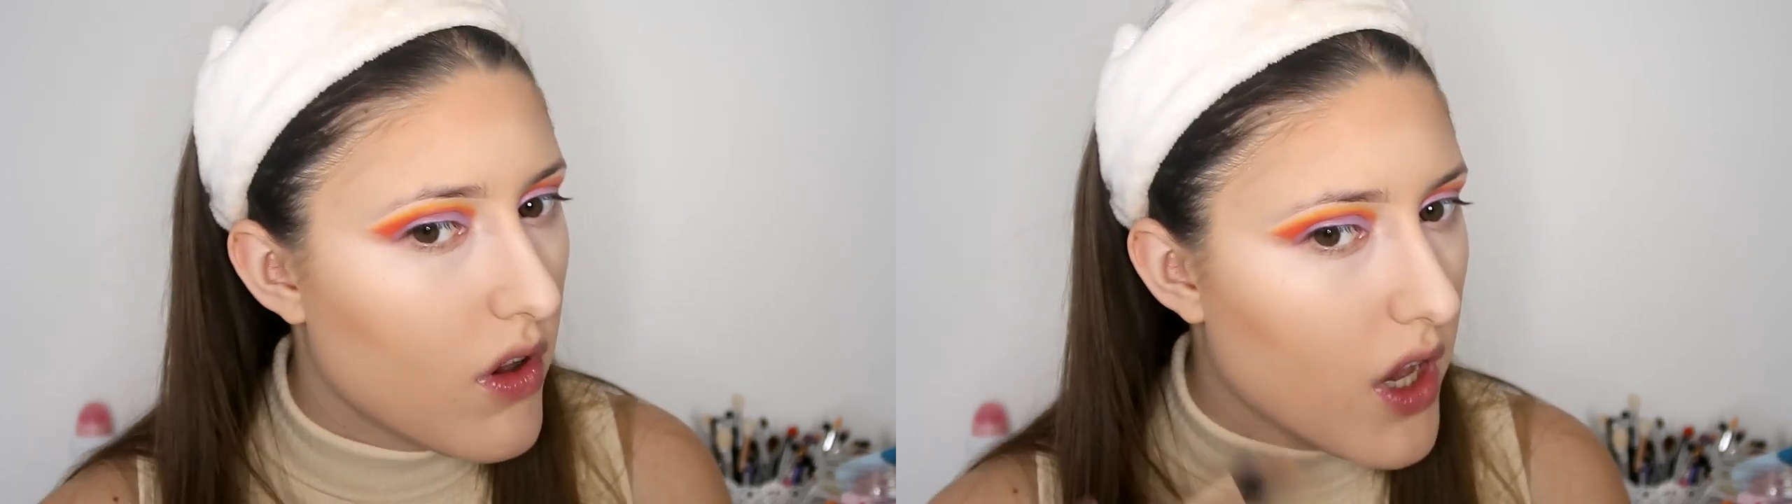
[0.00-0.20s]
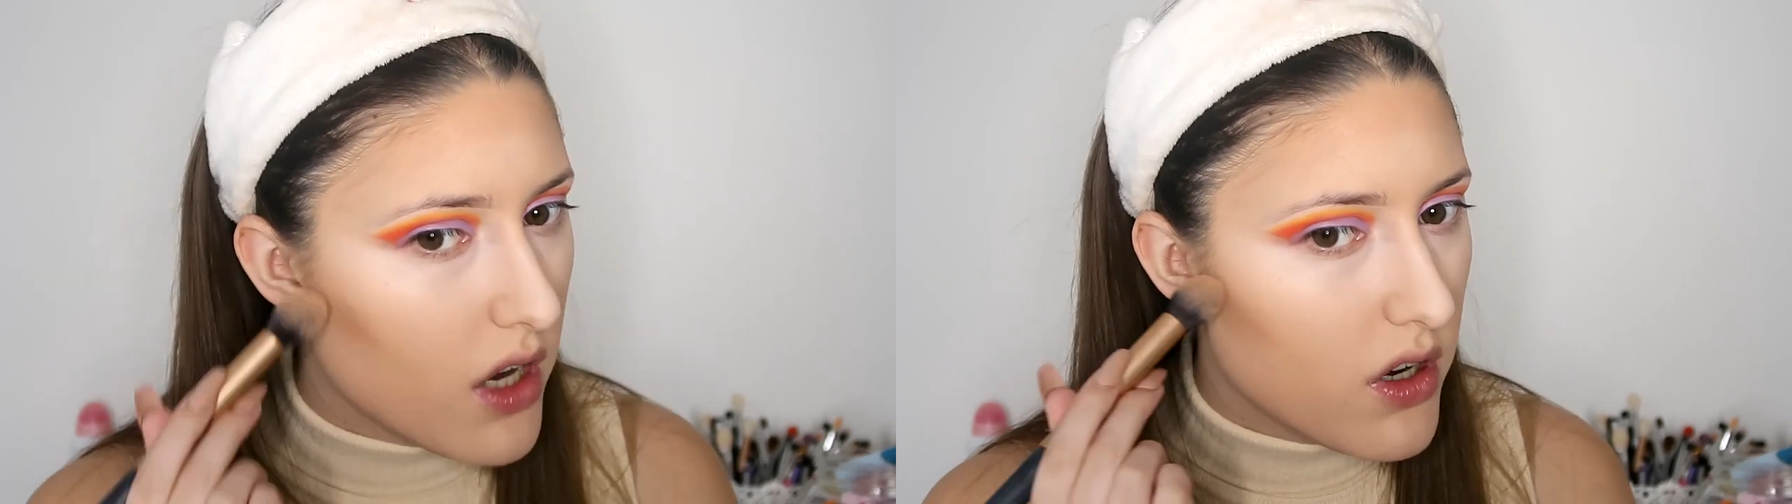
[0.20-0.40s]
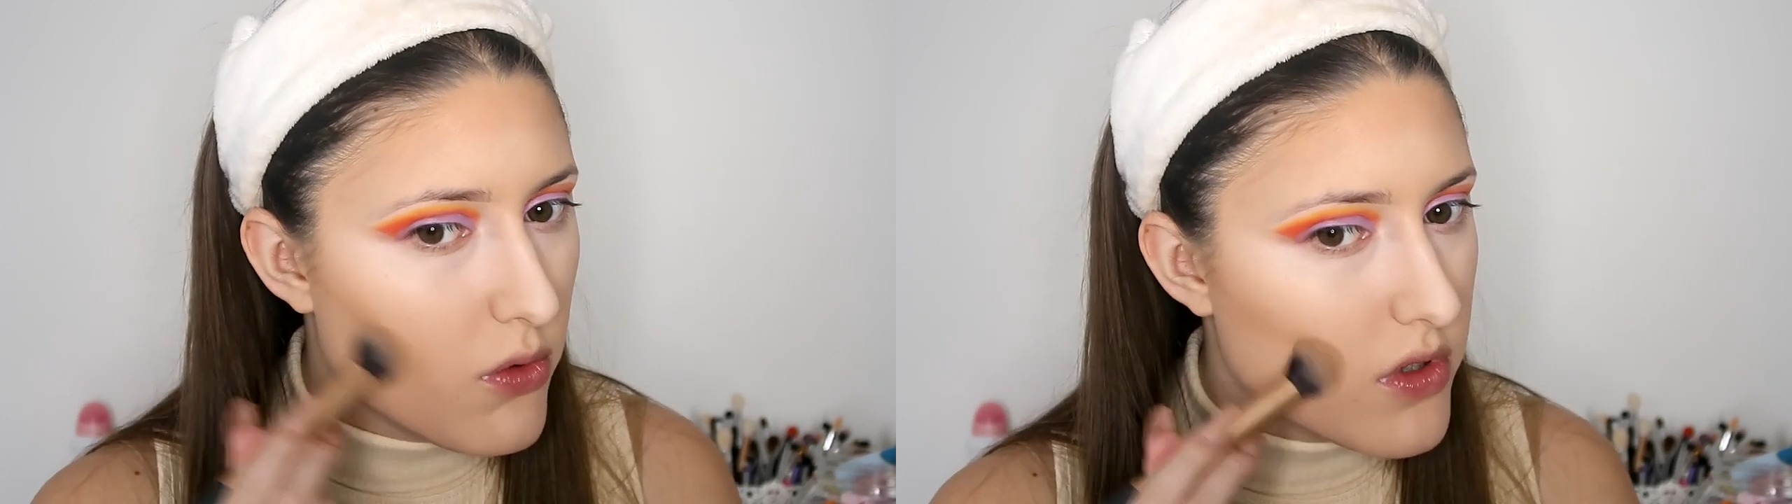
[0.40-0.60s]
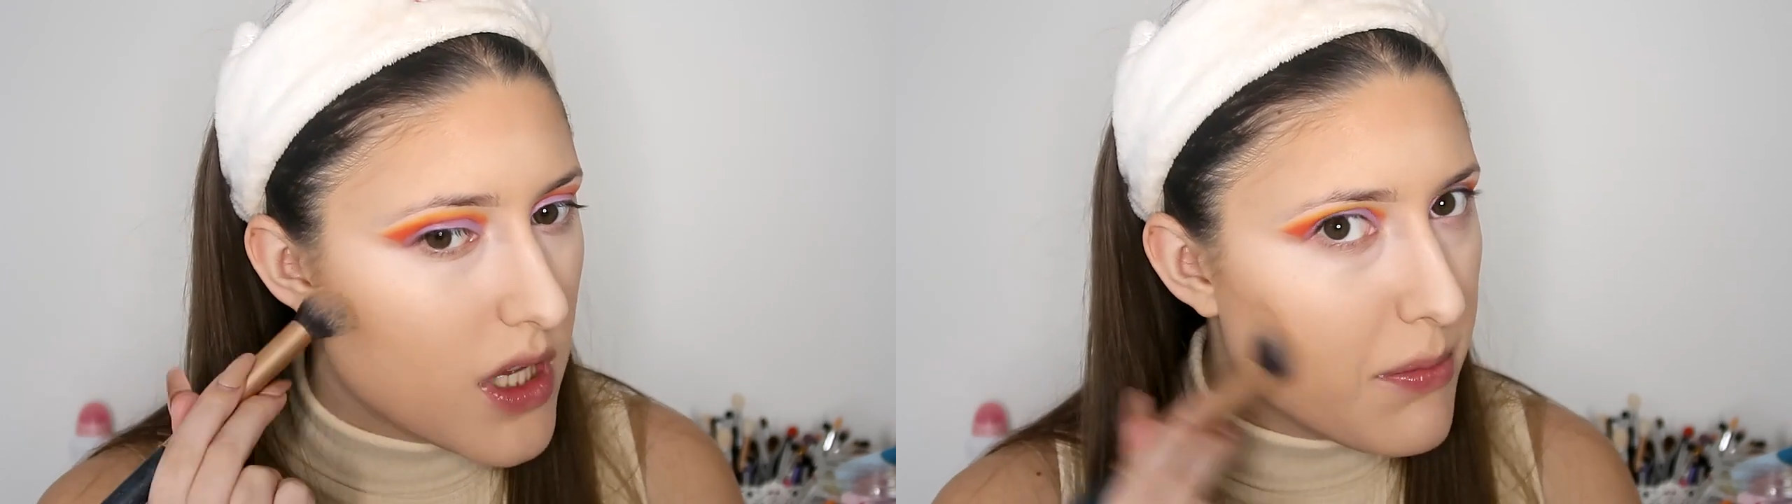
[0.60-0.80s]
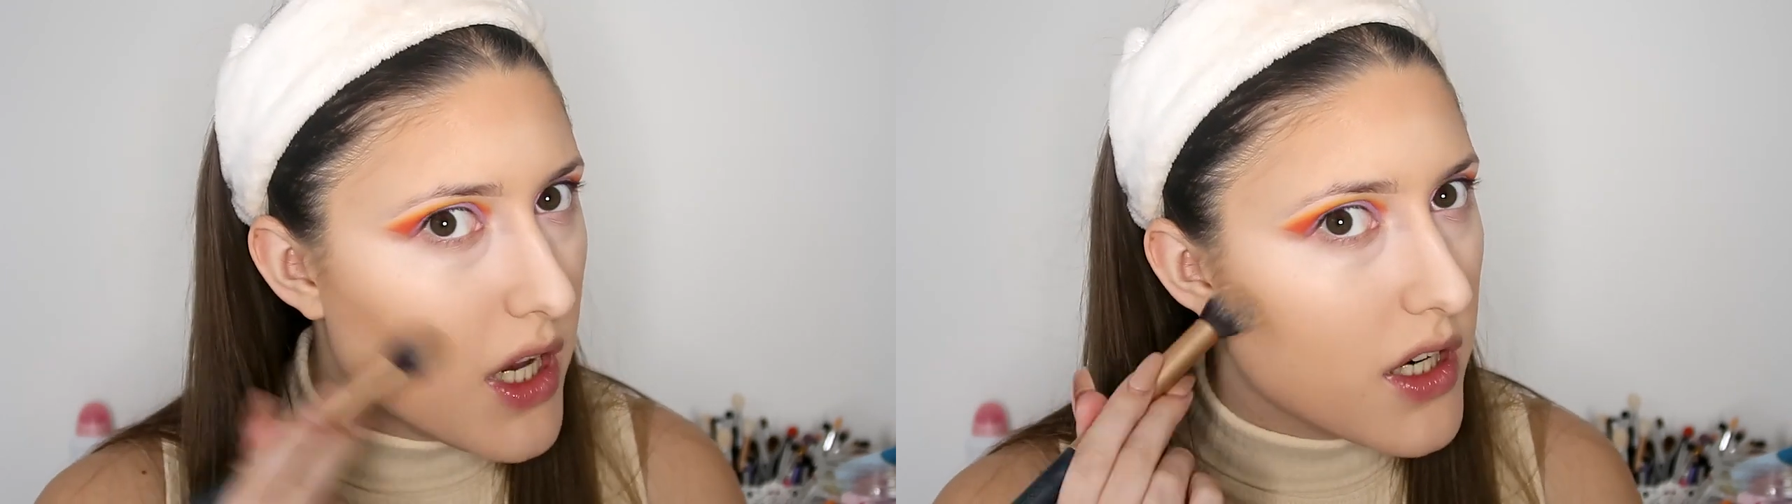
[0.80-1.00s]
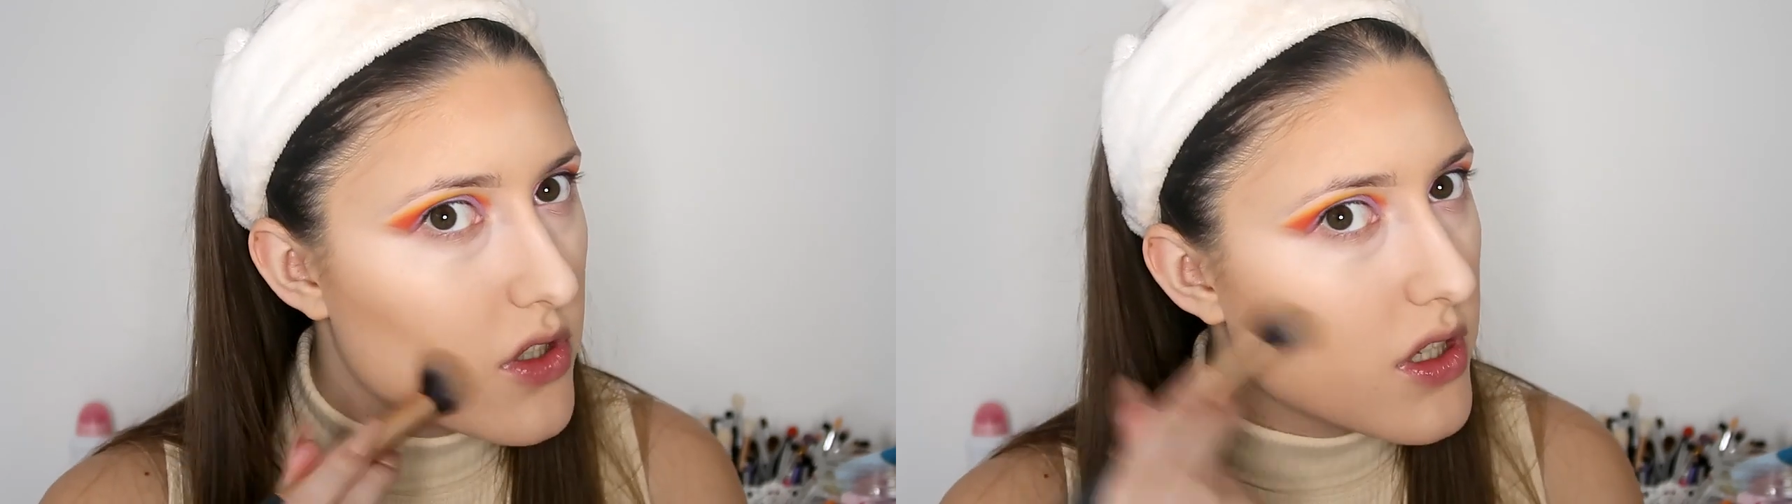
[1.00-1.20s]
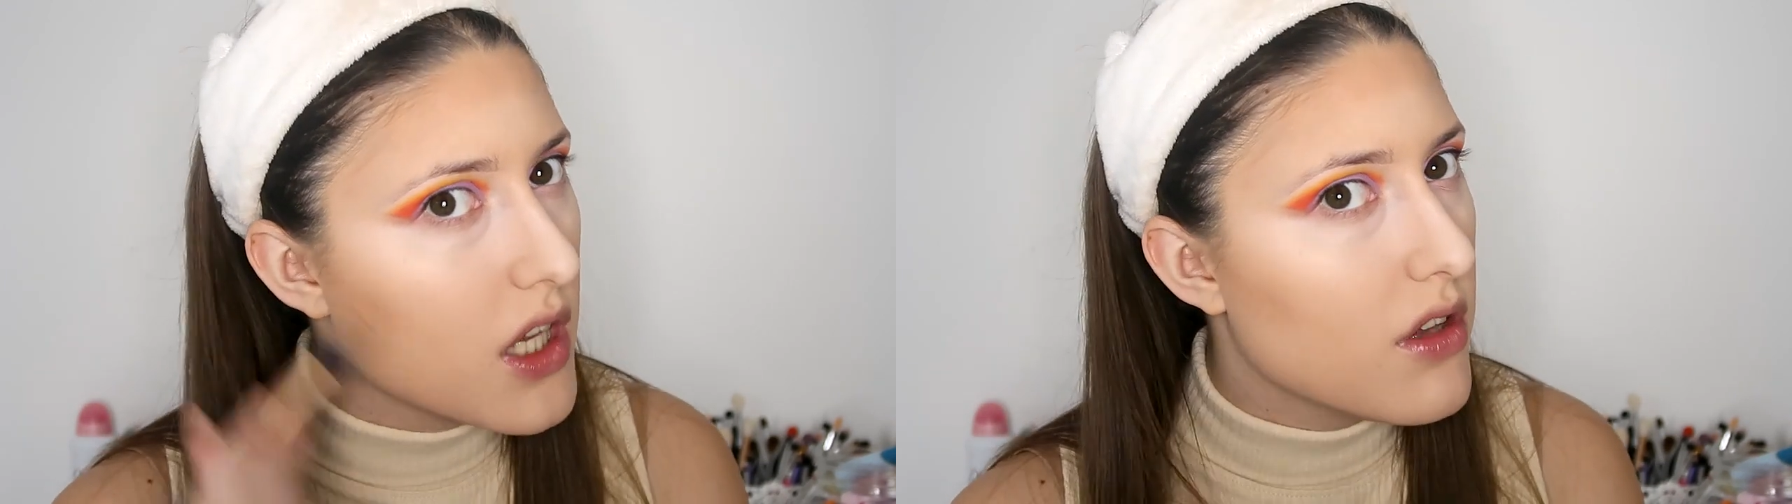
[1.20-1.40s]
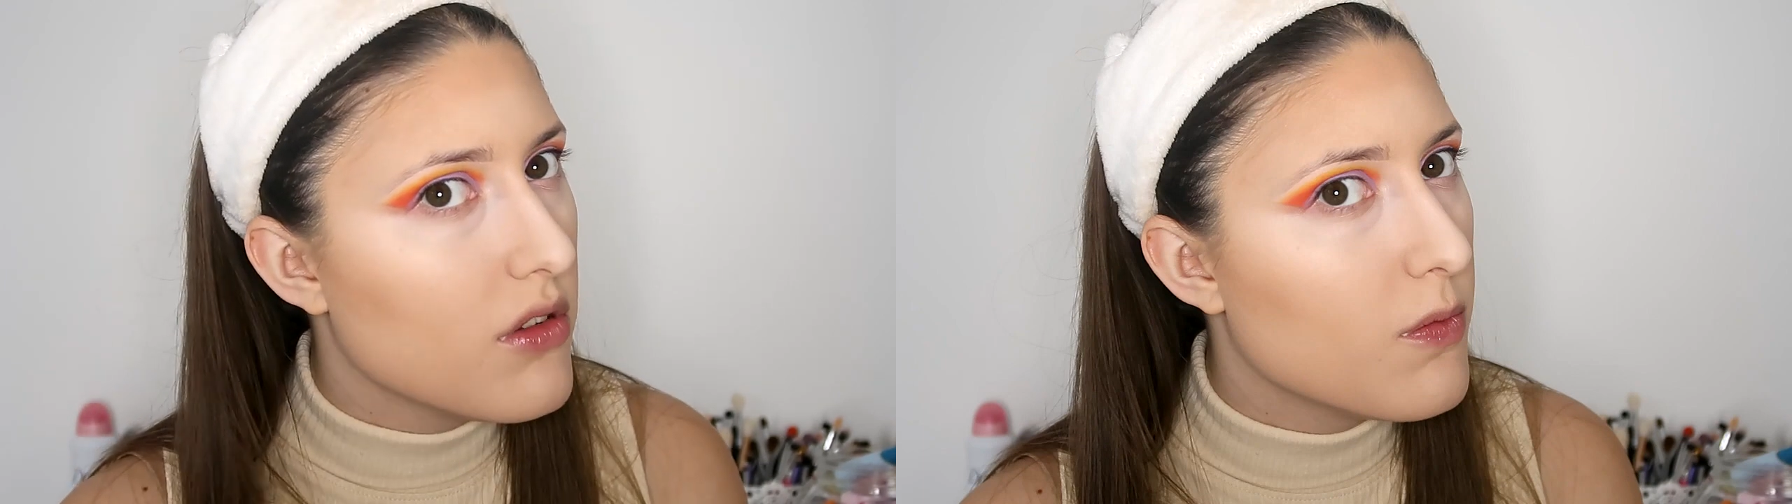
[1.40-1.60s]
Okay, no, it wasn't that bad
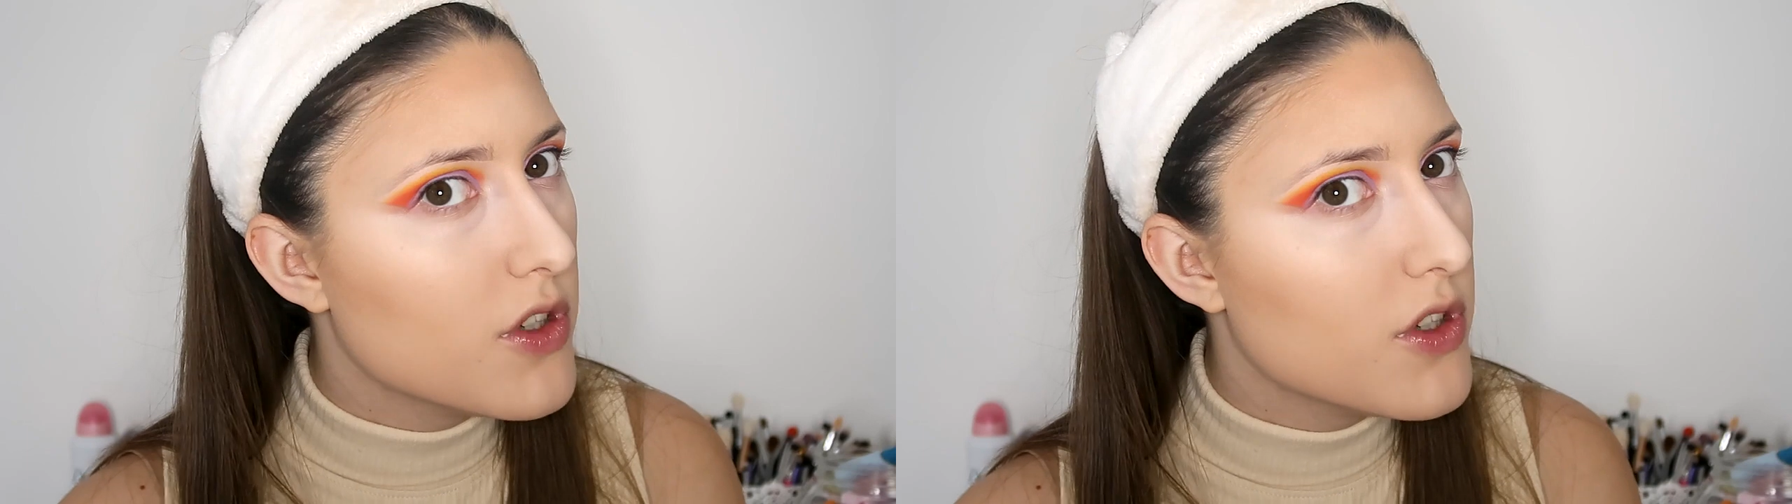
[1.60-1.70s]
actually.